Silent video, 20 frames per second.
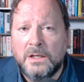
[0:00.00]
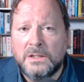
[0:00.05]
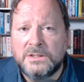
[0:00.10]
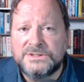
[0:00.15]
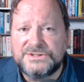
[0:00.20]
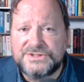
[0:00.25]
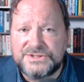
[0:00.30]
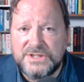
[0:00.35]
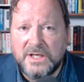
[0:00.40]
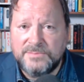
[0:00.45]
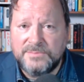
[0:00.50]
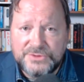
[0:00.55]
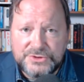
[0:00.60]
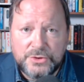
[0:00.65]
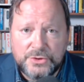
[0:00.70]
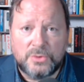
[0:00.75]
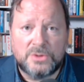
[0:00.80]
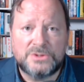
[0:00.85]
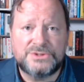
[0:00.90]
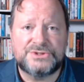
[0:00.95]
Some
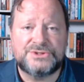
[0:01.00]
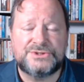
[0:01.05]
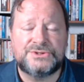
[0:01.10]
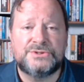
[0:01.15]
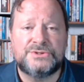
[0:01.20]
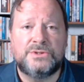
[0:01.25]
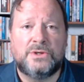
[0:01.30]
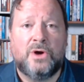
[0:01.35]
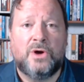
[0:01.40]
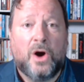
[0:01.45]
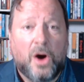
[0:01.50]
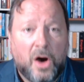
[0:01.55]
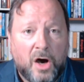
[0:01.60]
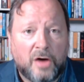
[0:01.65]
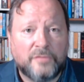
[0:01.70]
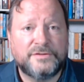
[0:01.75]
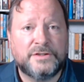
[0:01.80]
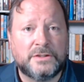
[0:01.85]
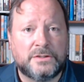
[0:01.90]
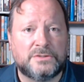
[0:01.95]
source
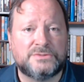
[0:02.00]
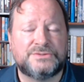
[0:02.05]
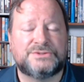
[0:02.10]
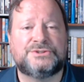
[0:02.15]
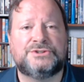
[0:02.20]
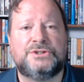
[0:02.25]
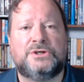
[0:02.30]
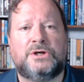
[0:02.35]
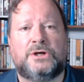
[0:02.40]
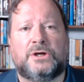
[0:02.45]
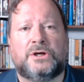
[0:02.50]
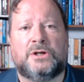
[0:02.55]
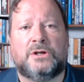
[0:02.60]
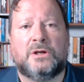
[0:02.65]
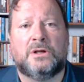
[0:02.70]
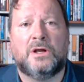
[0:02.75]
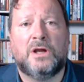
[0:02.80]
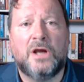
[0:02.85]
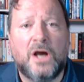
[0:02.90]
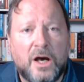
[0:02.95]
of the concern
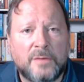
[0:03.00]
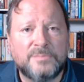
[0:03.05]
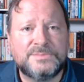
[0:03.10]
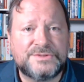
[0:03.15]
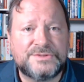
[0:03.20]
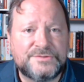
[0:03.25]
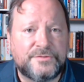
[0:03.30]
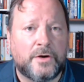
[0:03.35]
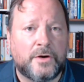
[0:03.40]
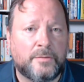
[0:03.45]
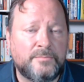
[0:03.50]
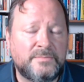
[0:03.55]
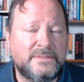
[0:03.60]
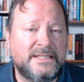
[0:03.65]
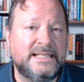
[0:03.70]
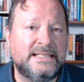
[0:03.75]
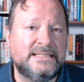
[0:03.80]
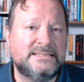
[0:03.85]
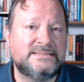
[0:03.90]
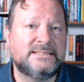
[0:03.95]
comes from
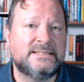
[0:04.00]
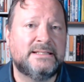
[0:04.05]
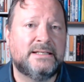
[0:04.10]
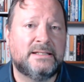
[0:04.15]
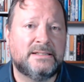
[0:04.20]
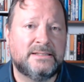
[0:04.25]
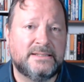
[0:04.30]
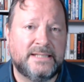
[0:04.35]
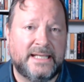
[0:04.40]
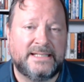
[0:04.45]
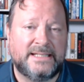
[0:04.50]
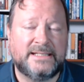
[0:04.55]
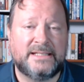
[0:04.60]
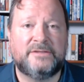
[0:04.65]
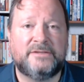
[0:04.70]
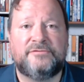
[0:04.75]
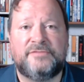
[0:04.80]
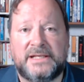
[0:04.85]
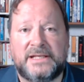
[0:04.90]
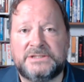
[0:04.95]
these
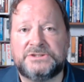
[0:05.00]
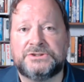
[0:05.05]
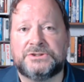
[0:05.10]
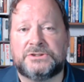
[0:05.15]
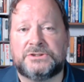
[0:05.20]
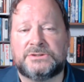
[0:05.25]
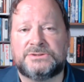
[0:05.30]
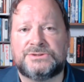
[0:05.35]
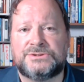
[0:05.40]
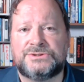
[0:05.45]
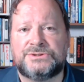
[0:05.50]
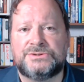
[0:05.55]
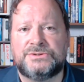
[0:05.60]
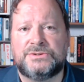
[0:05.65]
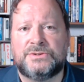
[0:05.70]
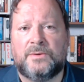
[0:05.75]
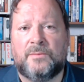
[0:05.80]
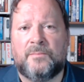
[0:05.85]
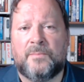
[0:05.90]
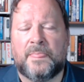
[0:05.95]
latent features.
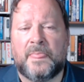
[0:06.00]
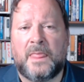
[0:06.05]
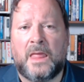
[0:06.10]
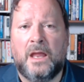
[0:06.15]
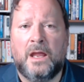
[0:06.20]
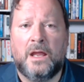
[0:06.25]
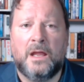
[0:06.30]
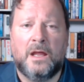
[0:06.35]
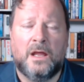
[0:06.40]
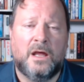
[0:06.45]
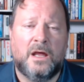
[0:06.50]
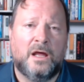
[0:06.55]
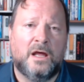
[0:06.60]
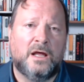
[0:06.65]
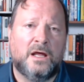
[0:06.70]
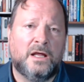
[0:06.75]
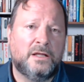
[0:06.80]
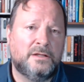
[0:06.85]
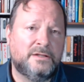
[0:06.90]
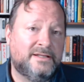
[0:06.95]

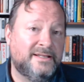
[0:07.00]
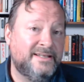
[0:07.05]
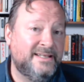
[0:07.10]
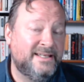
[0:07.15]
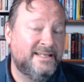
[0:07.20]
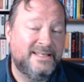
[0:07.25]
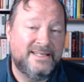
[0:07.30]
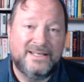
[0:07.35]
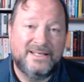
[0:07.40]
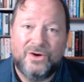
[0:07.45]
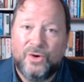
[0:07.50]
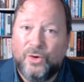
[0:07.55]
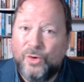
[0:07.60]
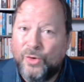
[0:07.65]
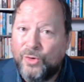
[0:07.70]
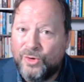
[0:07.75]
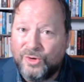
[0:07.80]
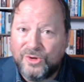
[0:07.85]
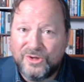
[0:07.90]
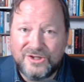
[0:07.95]
The
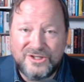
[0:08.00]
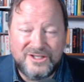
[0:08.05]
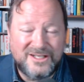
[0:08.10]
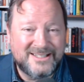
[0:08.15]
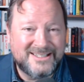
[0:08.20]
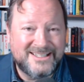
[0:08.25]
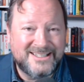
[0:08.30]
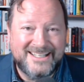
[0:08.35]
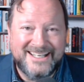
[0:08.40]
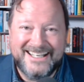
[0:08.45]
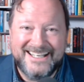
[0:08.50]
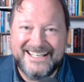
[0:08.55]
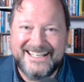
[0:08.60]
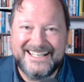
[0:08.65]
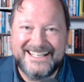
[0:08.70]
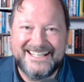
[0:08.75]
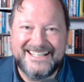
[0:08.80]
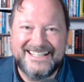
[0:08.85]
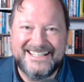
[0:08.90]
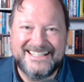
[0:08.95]
whole
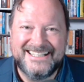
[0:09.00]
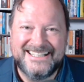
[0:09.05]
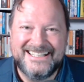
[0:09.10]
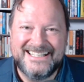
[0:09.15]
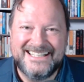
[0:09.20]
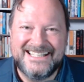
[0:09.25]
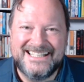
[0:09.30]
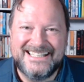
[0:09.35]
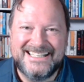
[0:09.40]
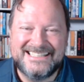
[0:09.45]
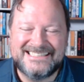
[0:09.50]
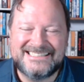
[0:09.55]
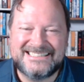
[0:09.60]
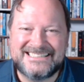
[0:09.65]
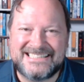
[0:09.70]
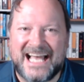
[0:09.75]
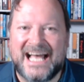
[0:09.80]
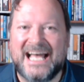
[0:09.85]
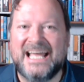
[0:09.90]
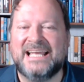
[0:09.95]

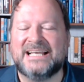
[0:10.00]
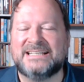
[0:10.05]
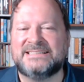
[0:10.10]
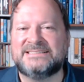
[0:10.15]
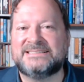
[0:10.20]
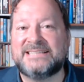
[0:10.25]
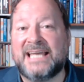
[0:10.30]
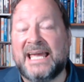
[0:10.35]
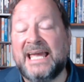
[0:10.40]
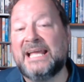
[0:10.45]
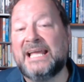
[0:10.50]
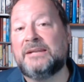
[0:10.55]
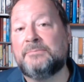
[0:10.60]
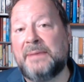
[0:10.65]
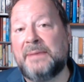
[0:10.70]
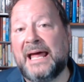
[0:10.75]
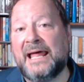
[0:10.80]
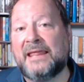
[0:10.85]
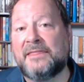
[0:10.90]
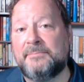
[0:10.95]
science and
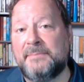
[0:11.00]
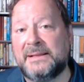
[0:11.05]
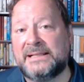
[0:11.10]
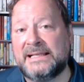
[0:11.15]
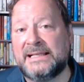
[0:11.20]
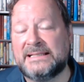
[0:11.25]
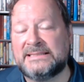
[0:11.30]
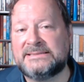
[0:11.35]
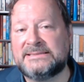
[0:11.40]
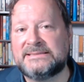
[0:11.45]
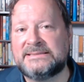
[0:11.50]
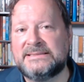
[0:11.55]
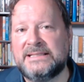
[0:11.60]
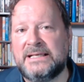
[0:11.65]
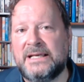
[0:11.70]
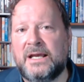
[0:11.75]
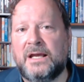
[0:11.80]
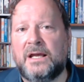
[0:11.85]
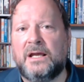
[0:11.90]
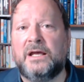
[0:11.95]
mathematics
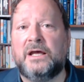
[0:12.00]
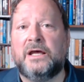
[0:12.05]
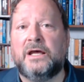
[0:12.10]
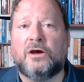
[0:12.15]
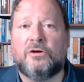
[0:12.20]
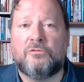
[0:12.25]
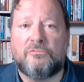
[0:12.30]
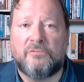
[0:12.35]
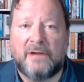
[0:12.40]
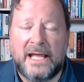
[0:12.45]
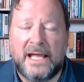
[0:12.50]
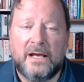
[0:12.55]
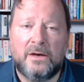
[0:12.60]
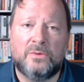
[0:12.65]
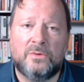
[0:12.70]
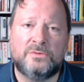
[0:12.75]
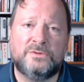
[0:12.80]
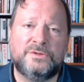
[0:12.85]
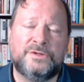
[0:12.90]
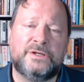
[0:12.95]

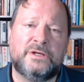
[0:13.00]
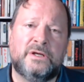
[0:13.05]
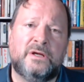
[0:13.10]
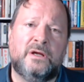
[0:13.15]
around